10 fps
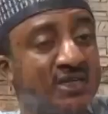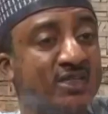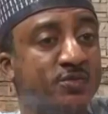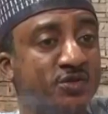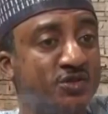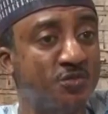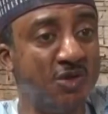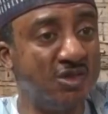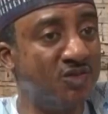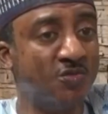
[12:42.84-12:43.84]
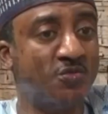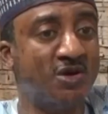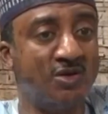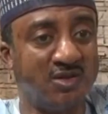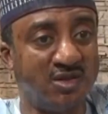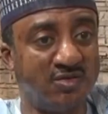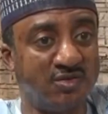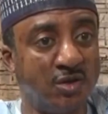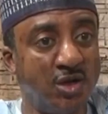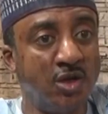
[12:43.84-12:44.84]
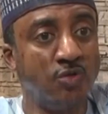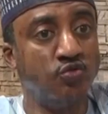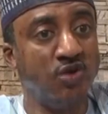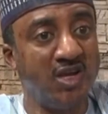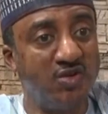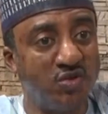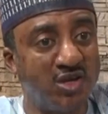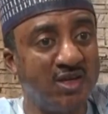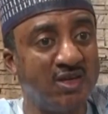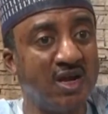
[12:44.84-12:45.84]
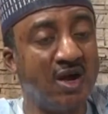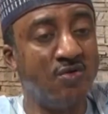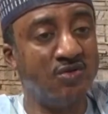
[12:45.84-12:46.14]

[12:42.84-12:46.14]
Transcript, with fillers: responsibility upon ourselves to educate our